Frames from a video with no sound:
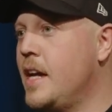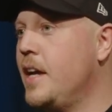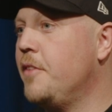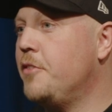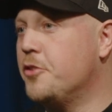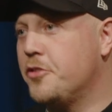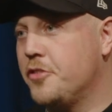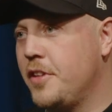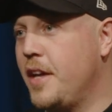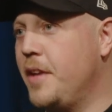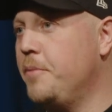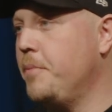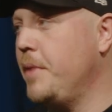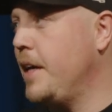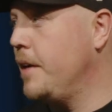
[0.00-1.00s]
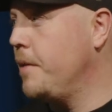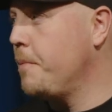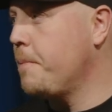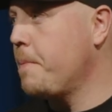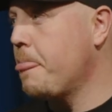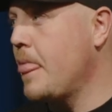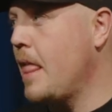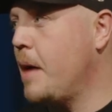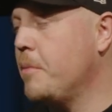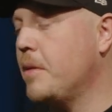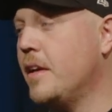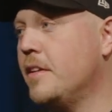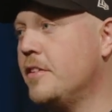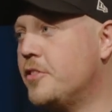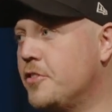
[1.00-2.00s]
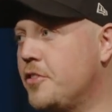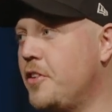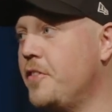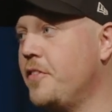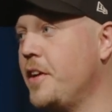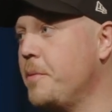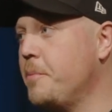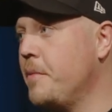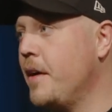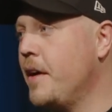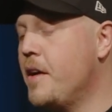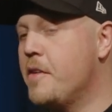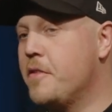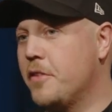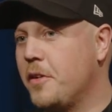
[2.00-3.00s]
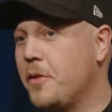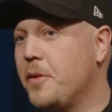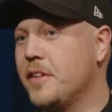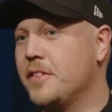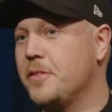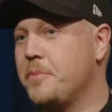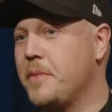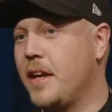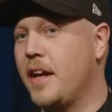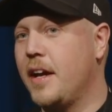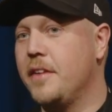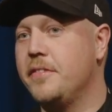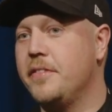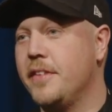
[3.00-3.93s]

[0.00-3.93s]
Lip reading: If you save me, I'm going to serve him for the rest of my life.